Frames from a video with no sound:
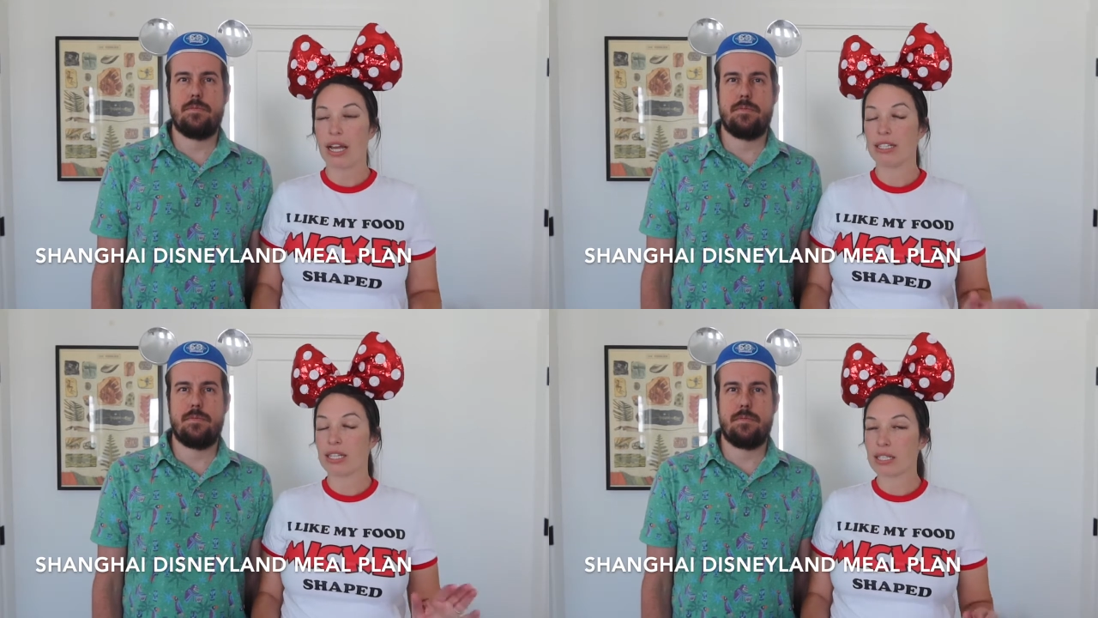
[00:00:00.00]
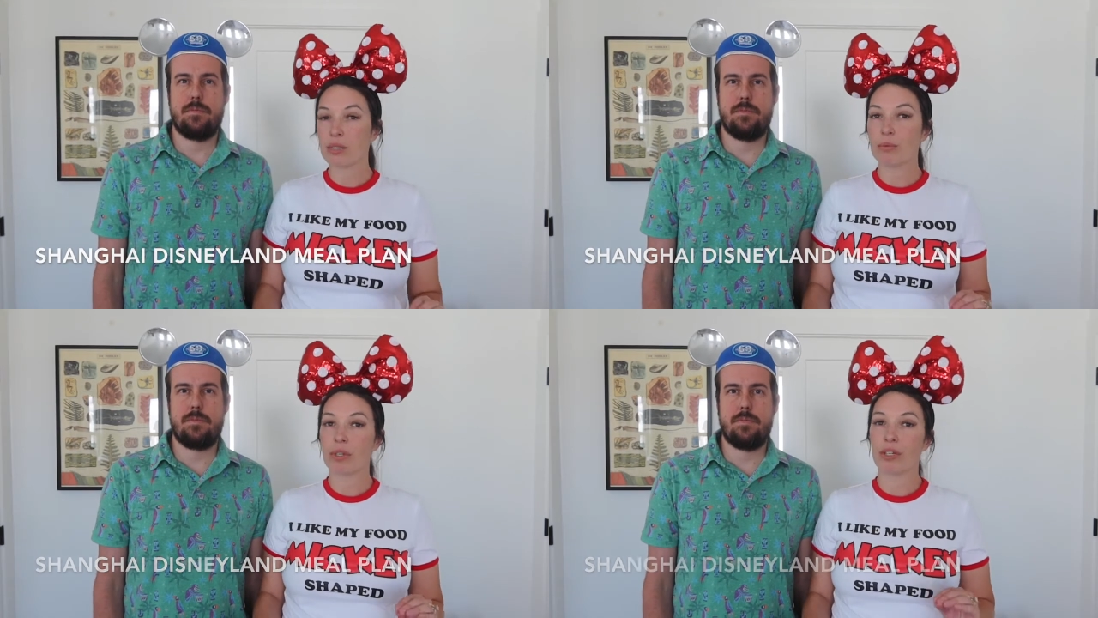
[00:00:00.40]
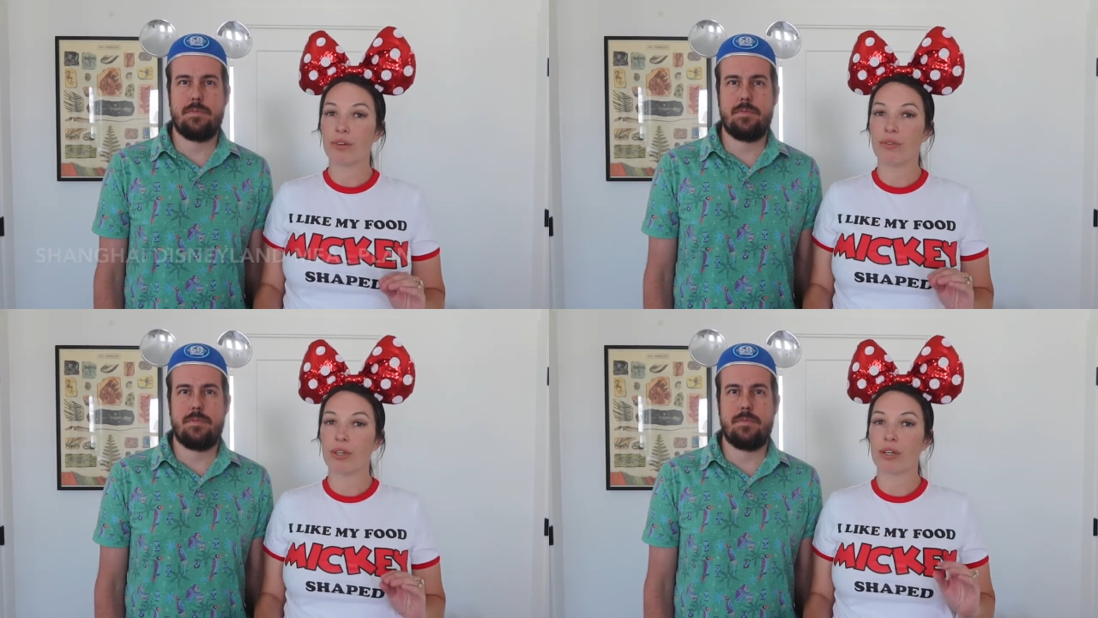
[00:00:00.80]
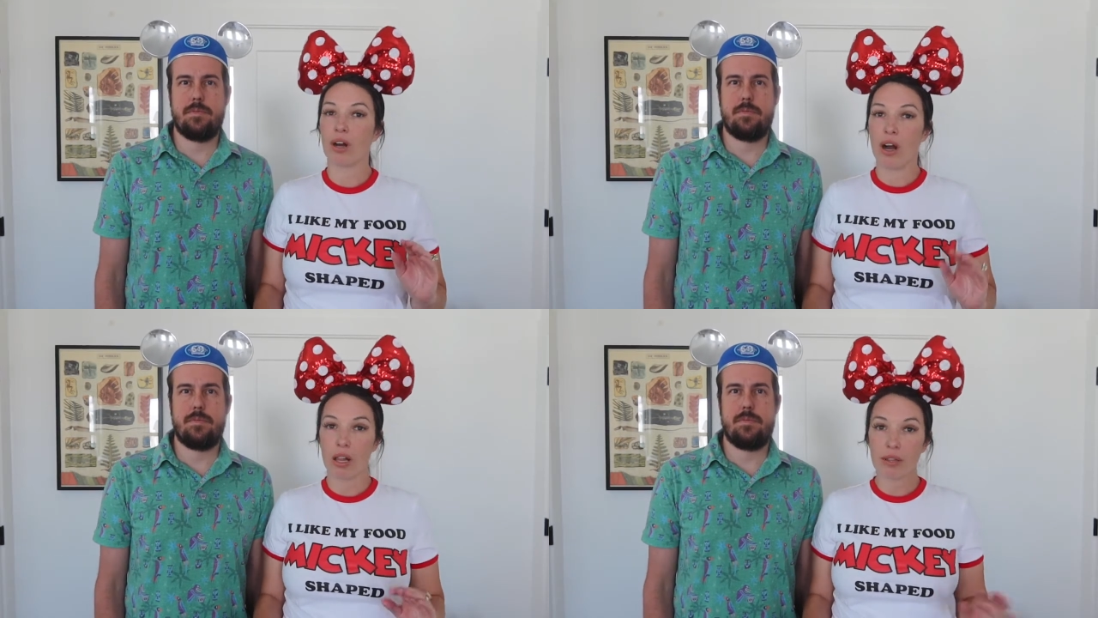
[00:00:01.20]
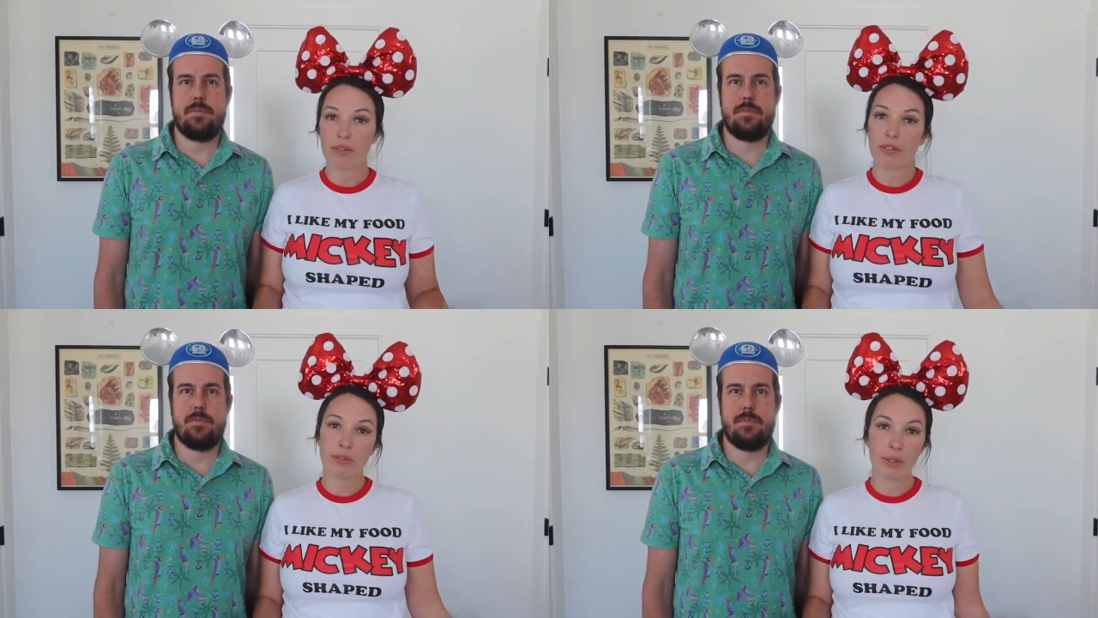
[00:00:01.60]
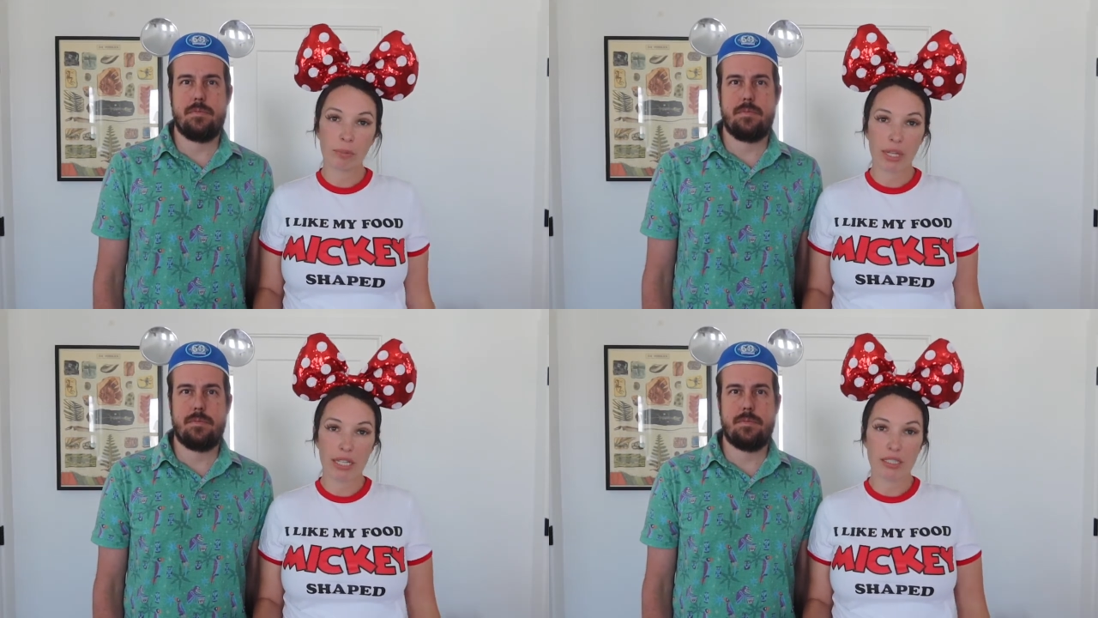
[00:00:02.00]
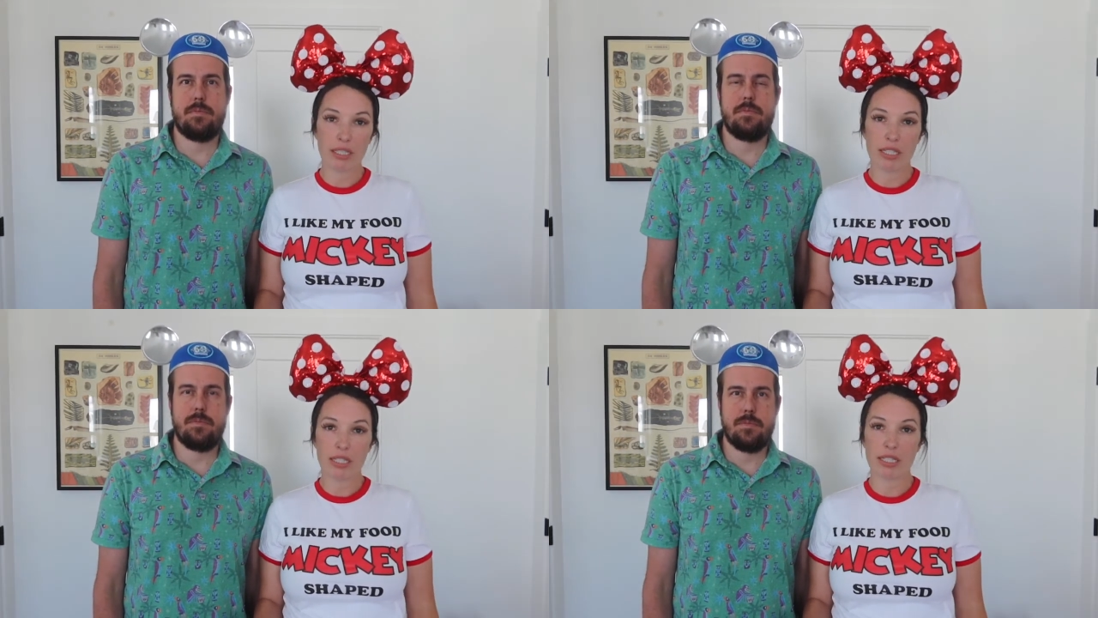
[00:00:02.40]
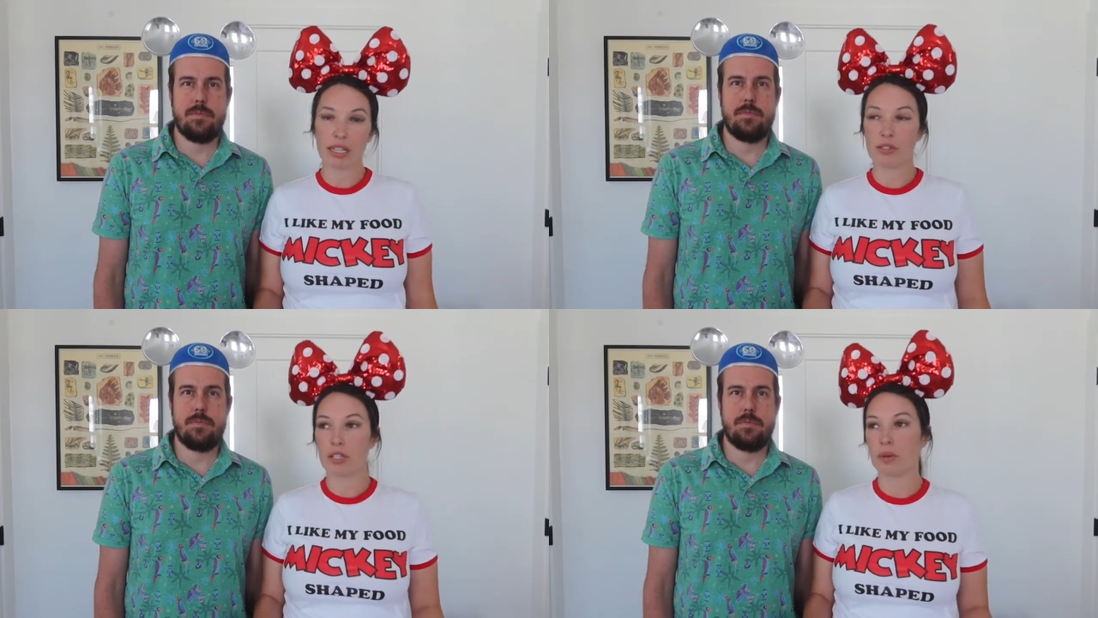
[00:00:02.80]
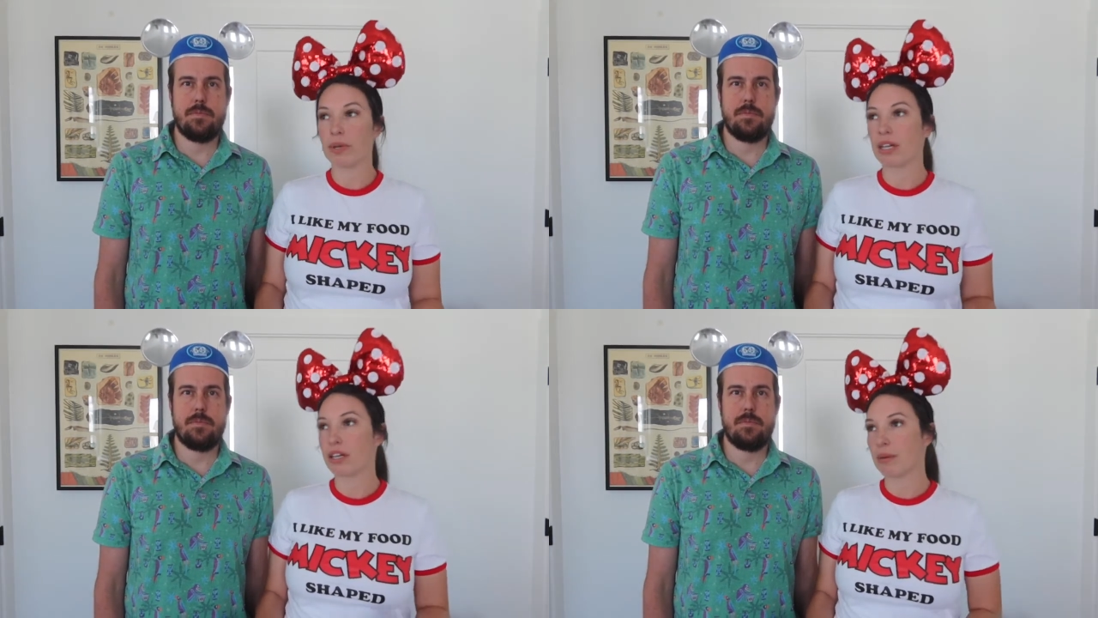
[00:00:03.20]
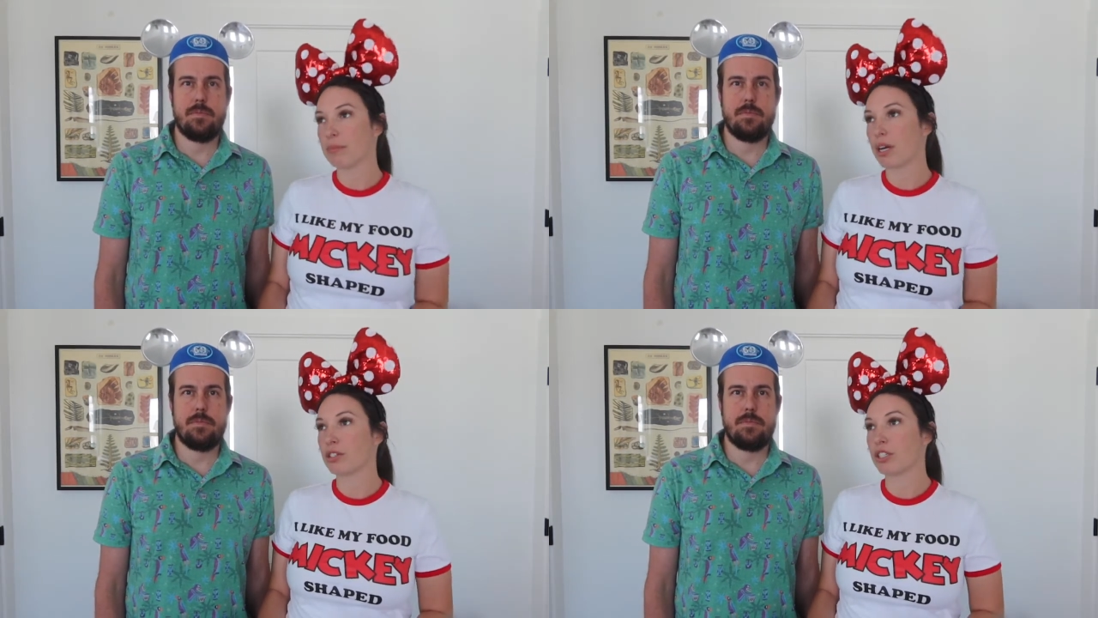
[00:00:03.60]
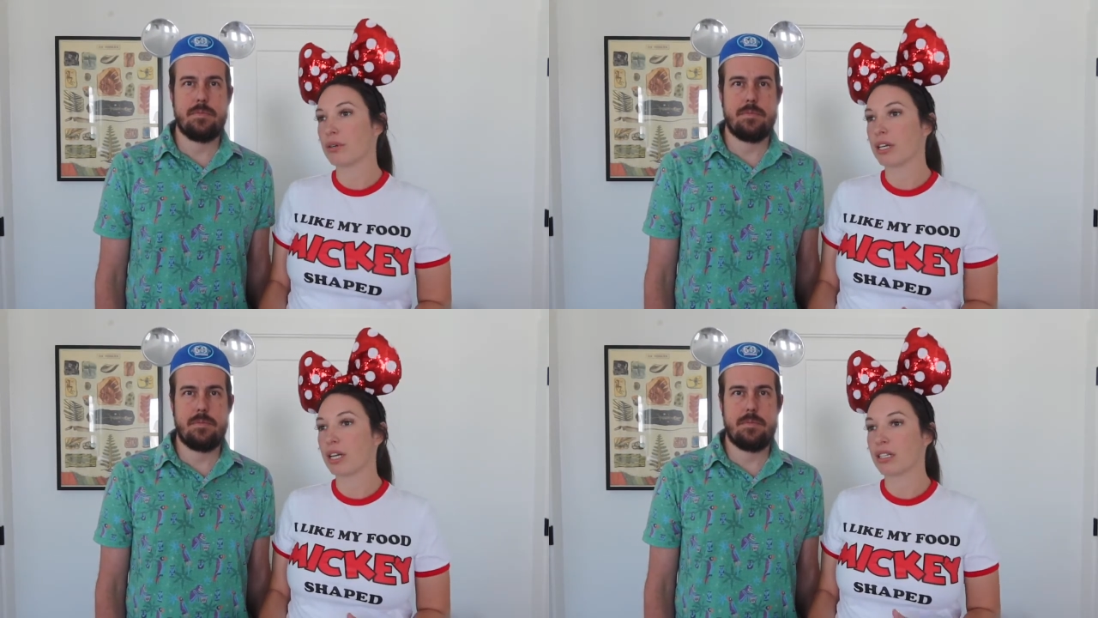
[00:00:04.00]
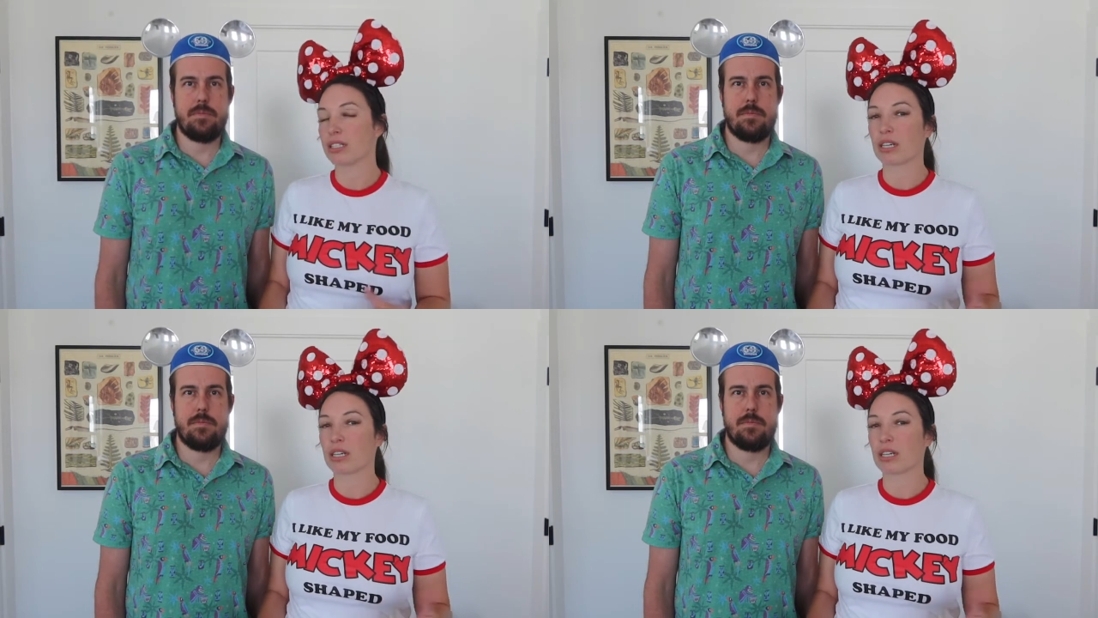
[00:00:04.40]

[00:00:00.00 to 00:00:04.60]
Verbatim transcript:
Speaker 1: It doesn't work for all of the food places, and so we ended up not doing it because a